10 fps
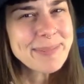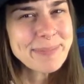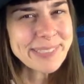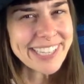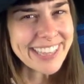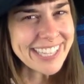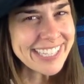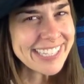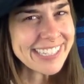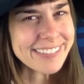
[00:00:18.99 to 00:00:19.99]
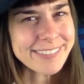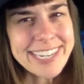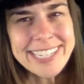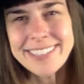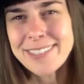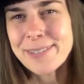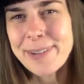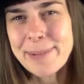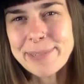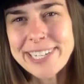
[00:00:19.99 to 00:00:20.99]
Breathe in and raise your
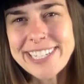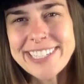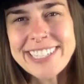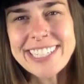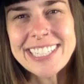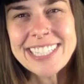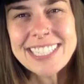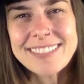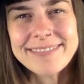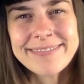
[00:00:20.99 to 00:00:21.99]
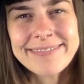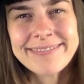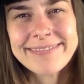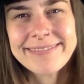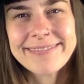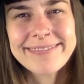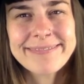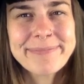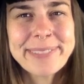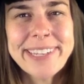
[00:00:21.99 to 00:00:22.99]
vibration.
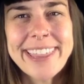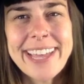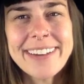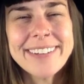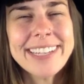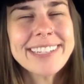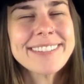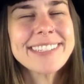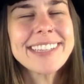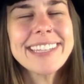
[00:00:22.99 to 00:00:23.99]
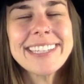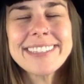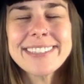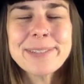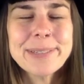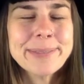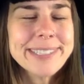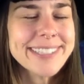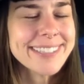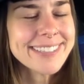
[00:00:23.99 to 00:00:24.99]
Breathe out and release your
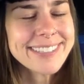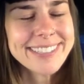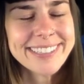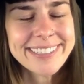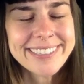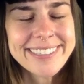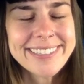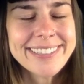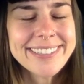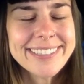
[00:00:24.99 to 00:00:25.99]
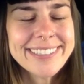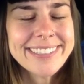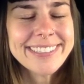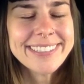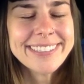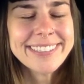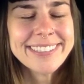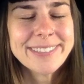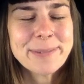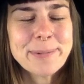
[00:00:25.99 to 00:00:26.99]
resistance.
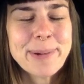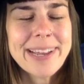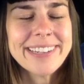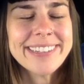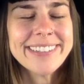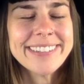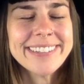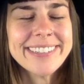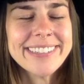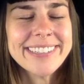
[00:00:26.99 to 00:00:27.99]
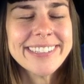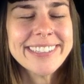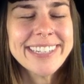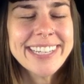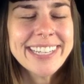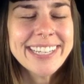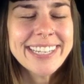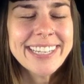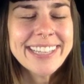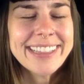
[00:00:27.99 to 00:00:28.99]
Surrender.
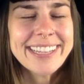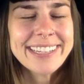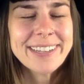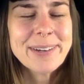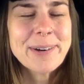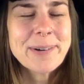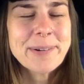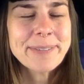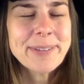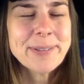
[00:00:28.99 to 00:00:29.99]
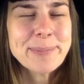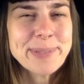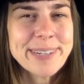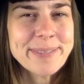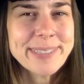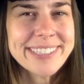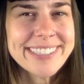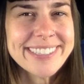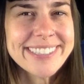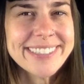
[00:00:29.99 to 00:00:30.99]
Let go of those
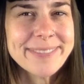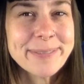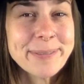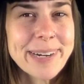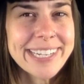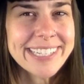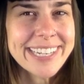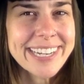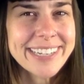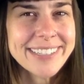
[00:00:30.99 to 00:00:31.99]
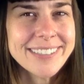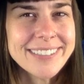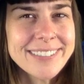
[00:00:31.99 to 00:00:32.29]
preferences right now.